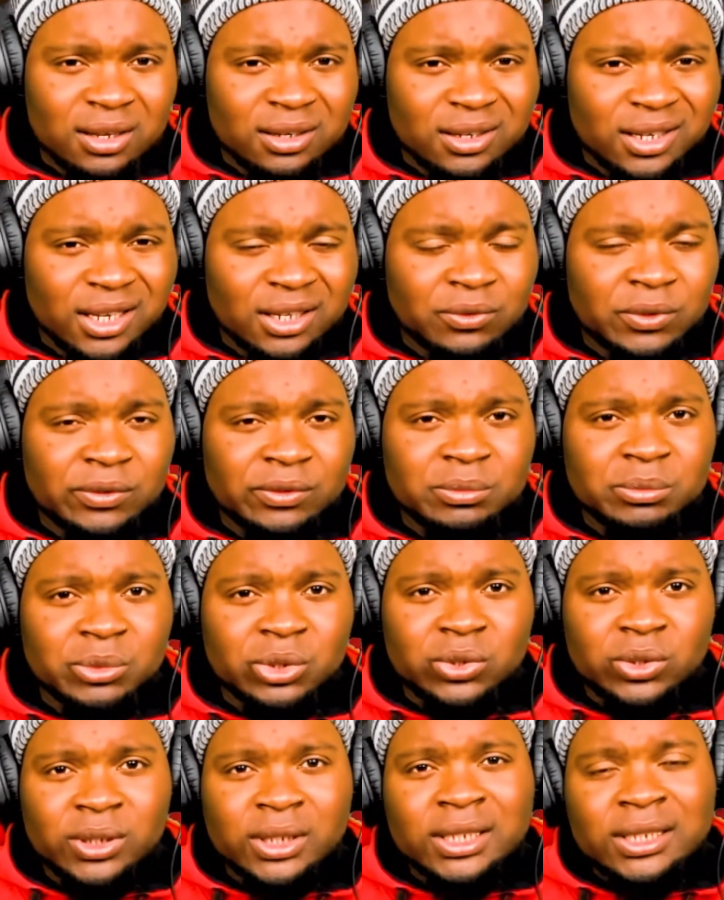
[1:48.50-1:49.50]
anywhere from
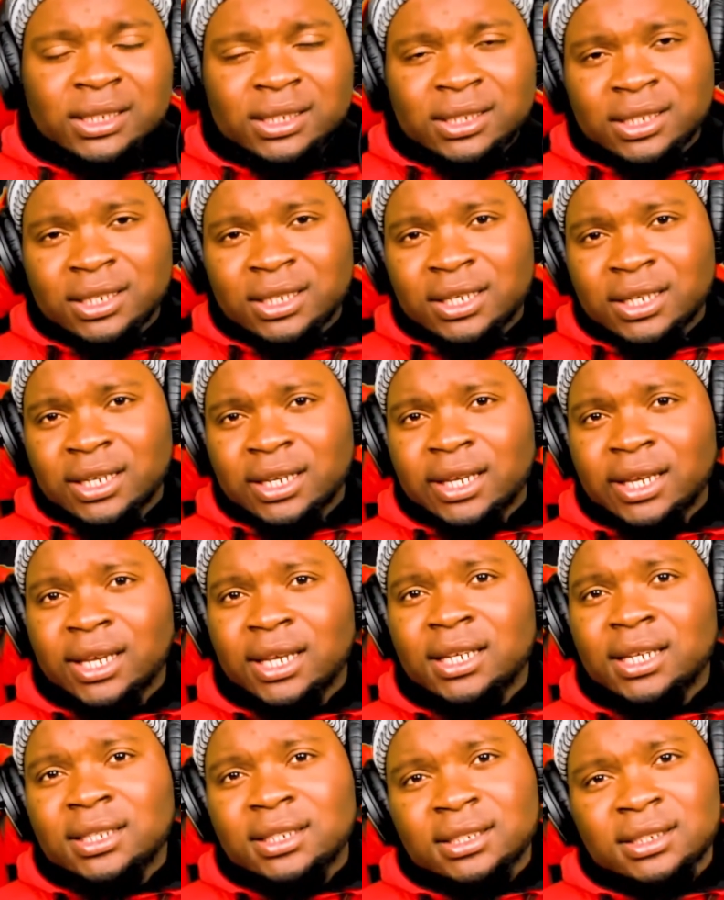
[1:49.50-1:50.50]
between
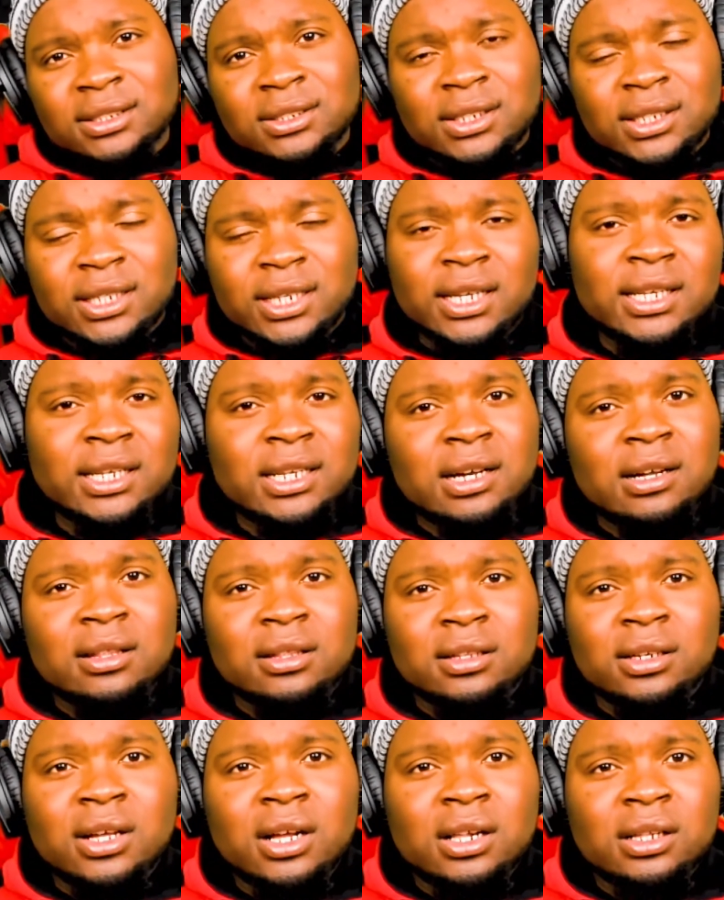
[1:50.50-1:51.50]
$8,000 to
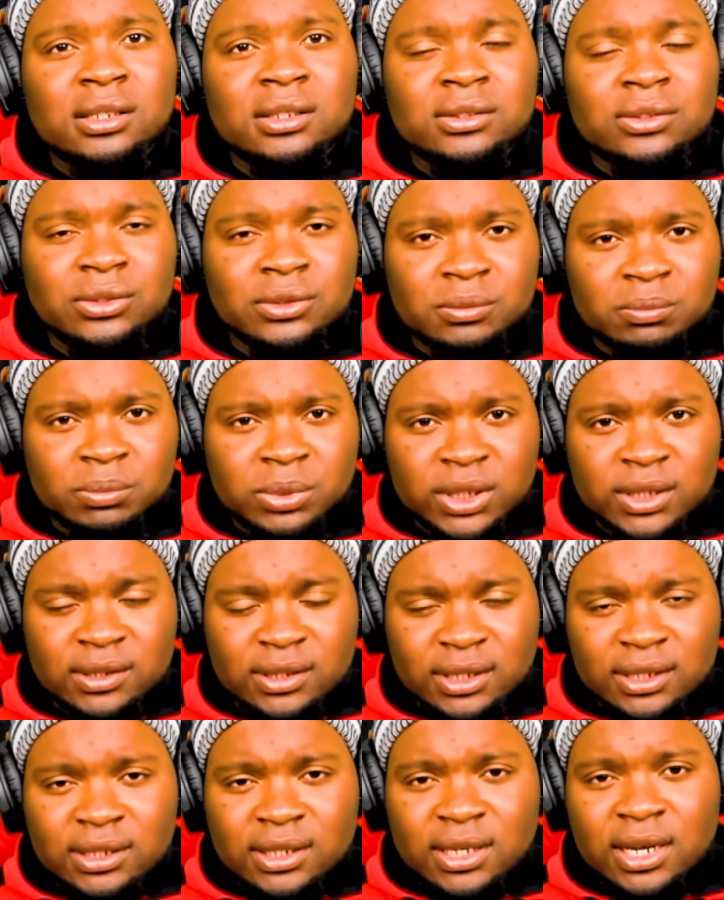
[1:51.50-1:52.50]
$10,000 to replace
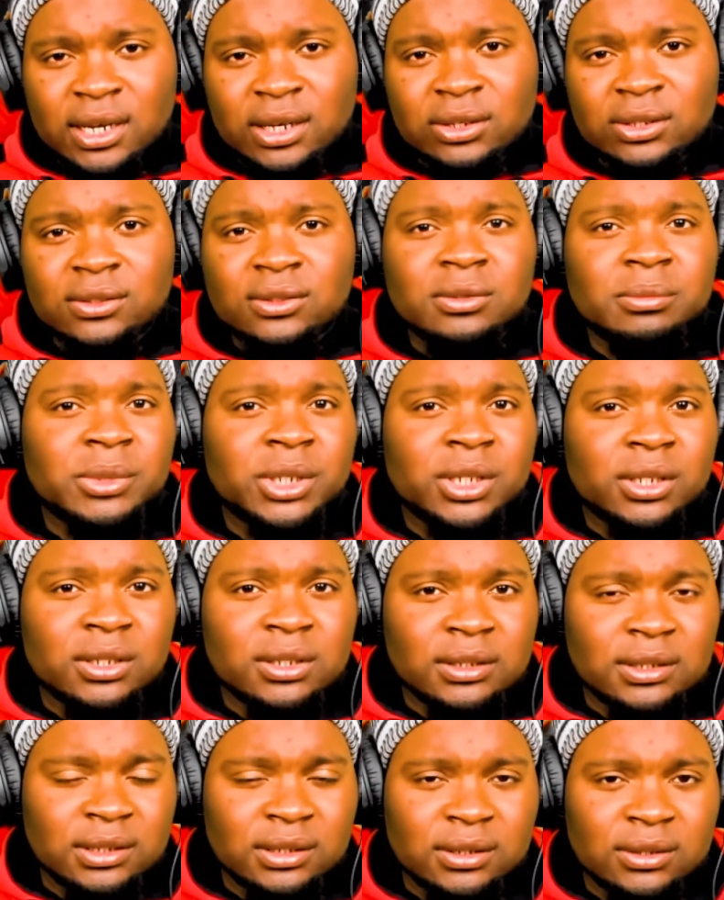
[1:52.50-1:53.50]
the entire instrument
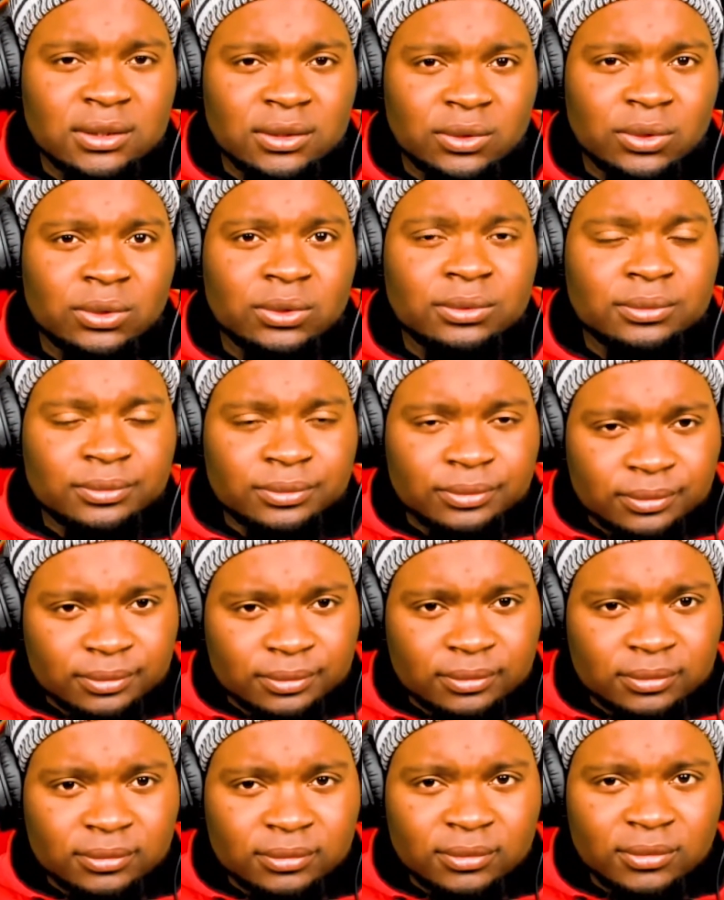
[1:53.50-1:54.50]
cluster. So
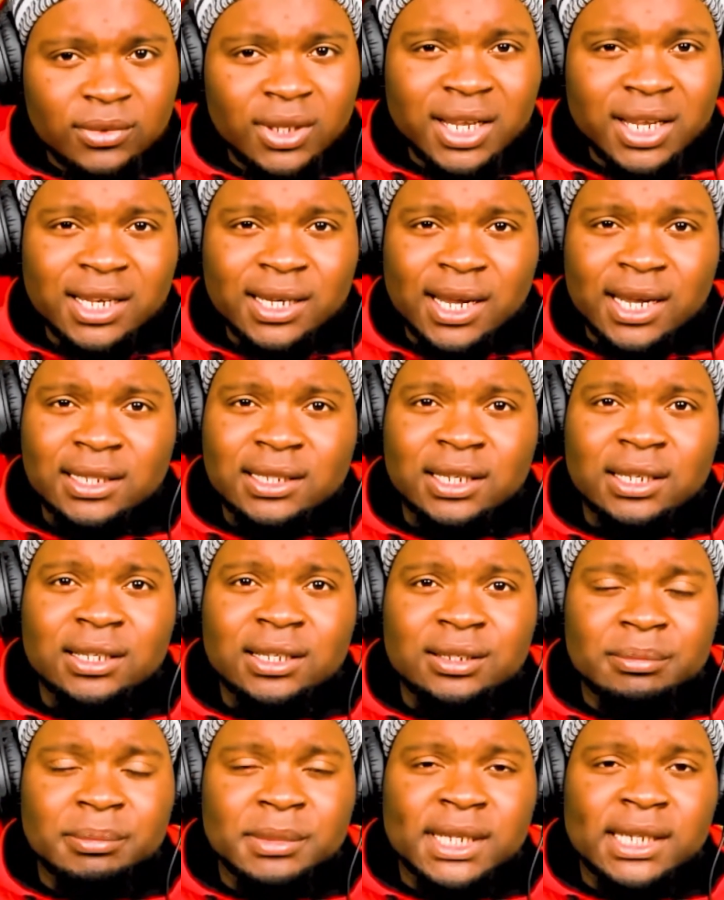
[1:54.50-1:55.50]
that's a lot
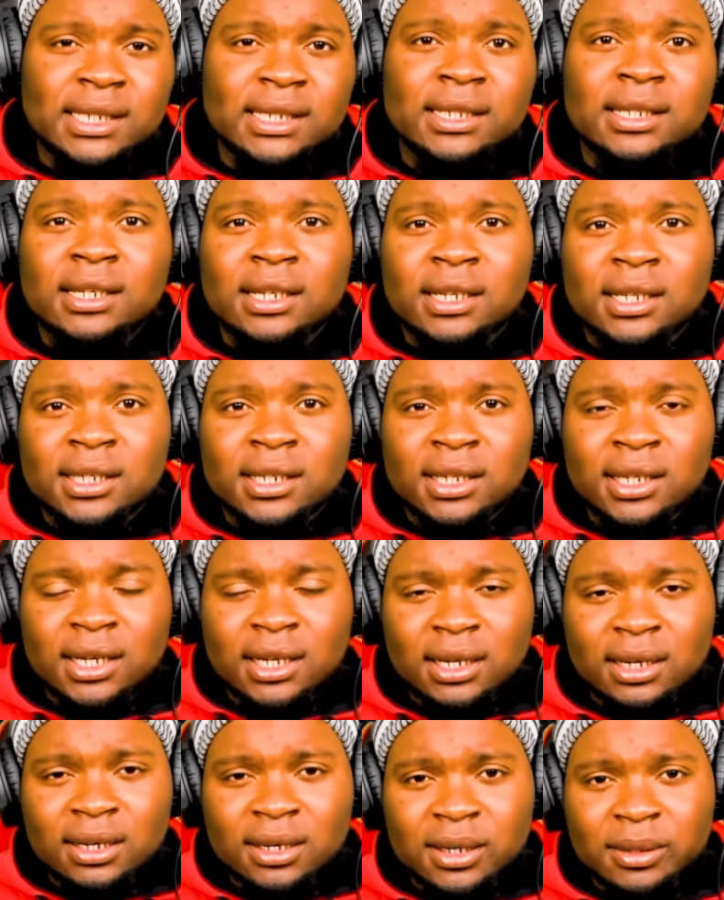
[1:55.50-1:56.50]
of money.
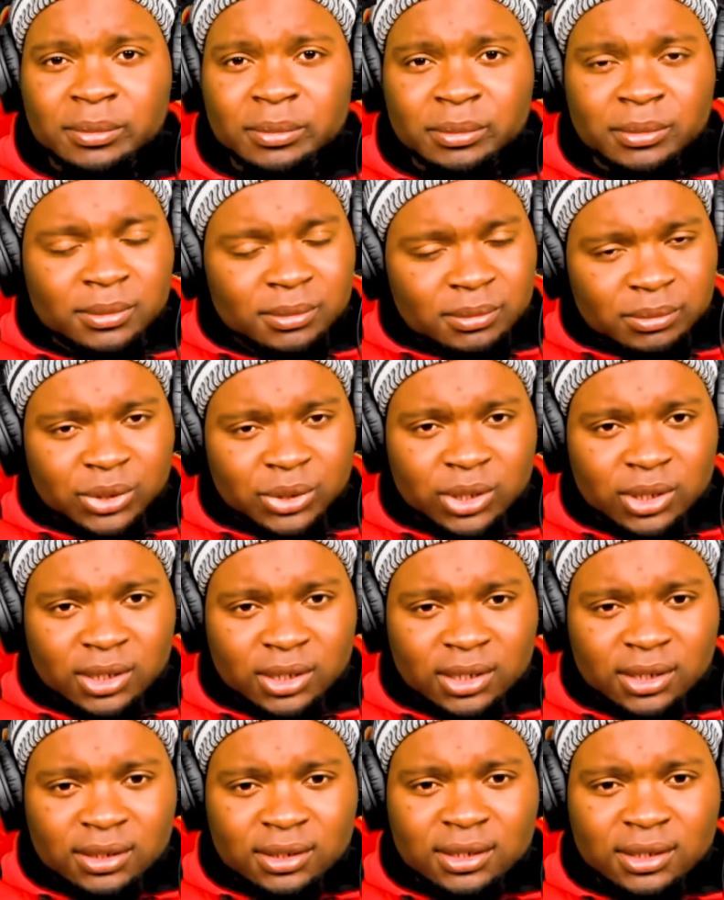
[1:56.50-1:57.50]
But
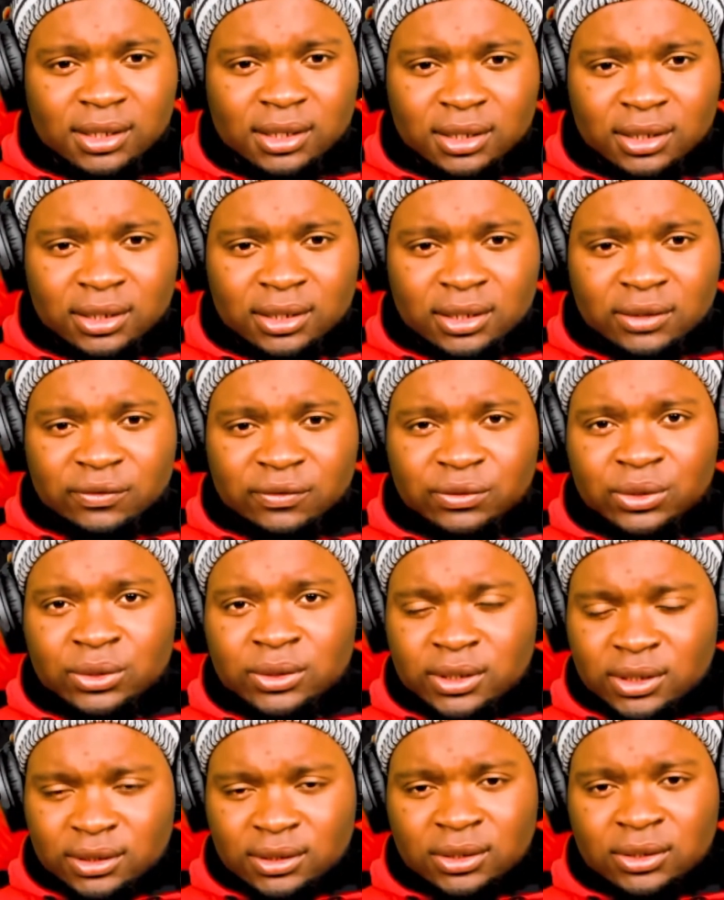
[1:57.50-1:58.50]
if
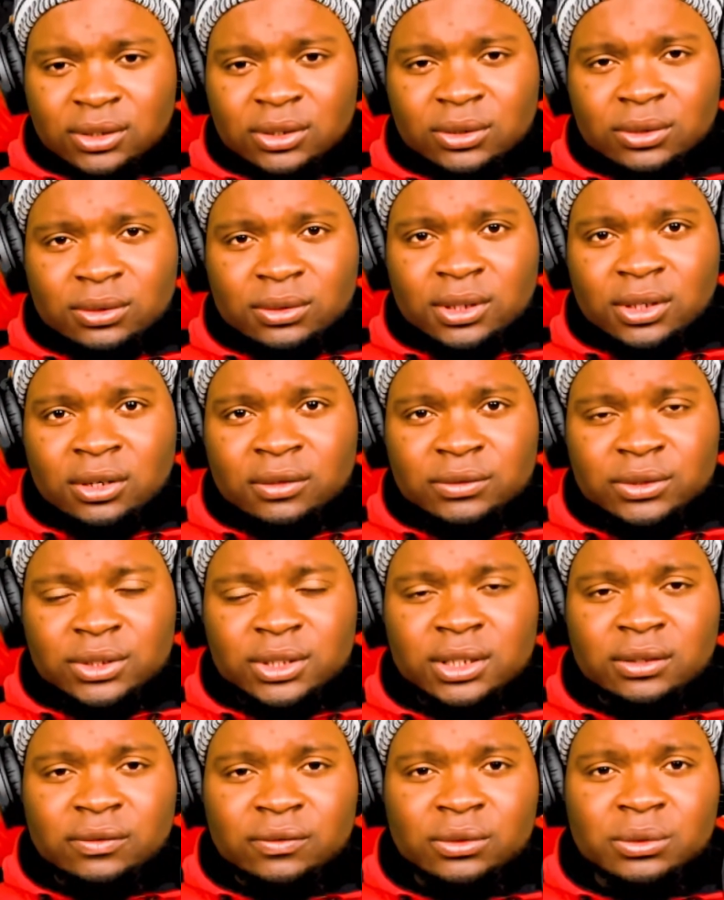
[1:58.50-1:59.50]

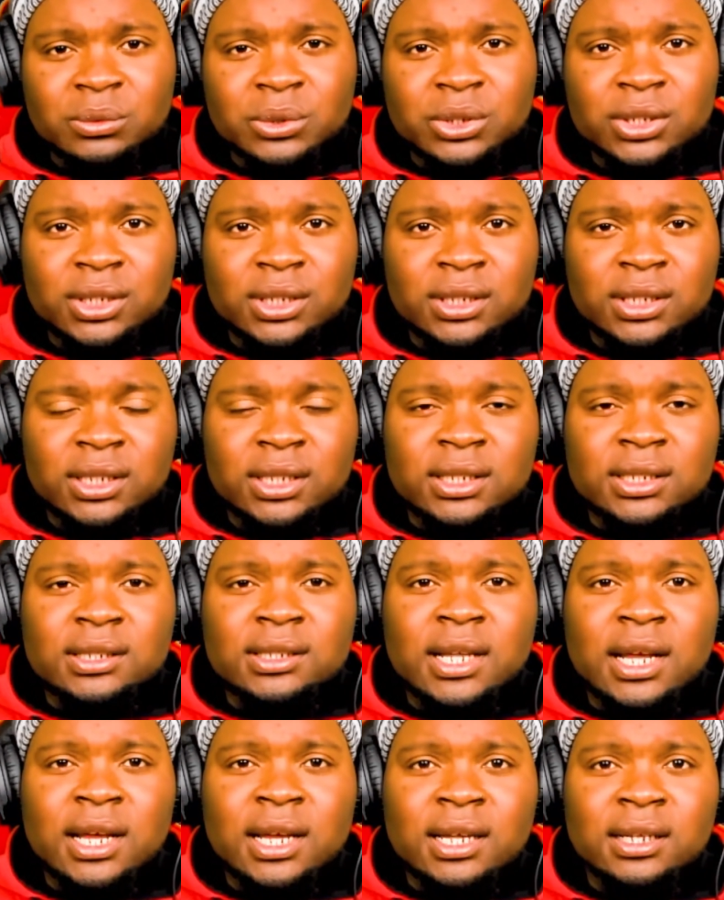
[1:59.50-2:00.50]
obviously if you're watching this
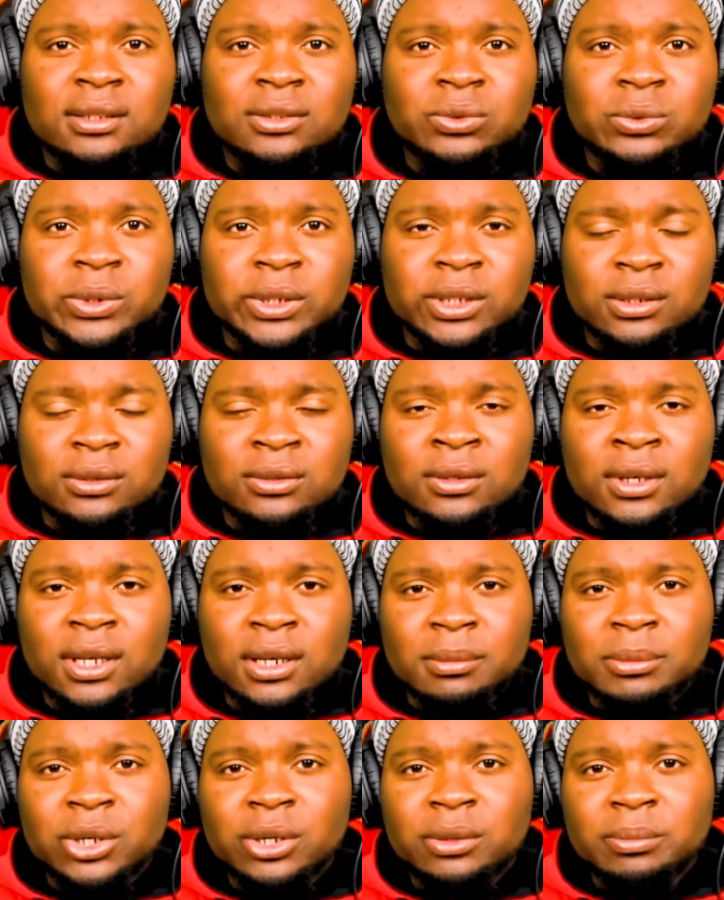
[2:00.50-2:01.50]
and you're looking
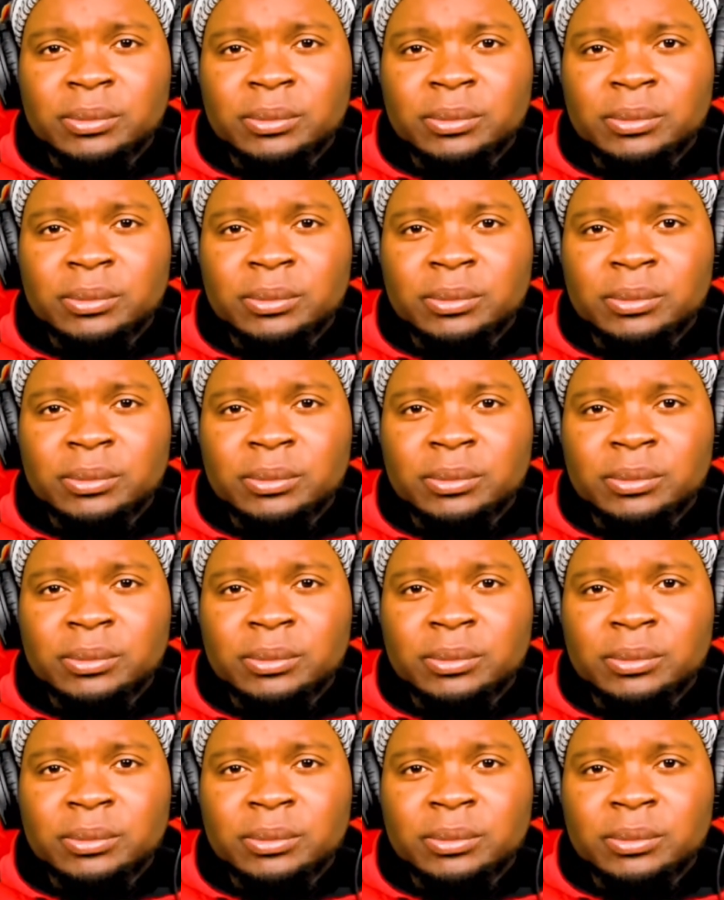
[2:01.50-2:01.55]
about